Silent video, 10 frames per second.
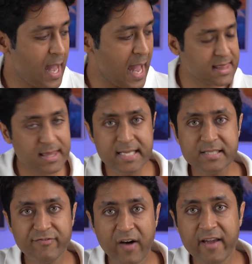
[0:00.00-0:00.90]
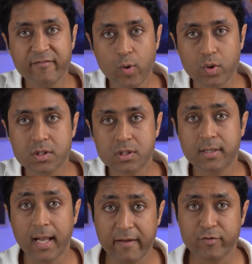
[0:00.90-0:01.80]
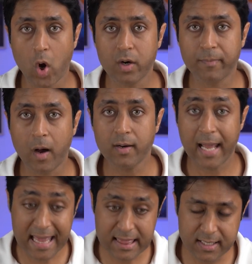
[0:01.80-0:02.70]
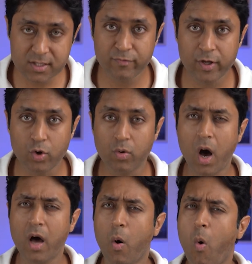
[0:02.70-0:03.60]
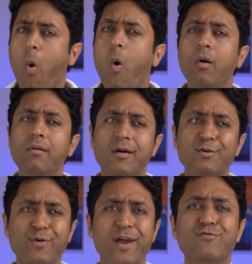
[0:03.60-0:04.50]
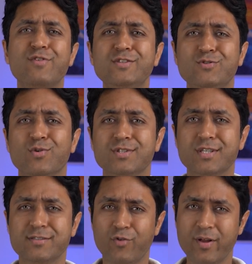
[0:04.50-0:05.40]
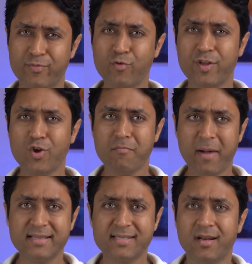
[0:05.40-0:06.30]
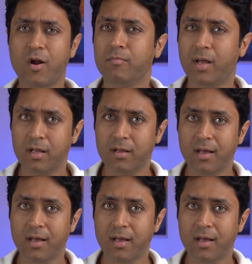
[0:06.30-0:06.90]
And these five books that I've talked about in this video are all great resources for improving your mindset around money.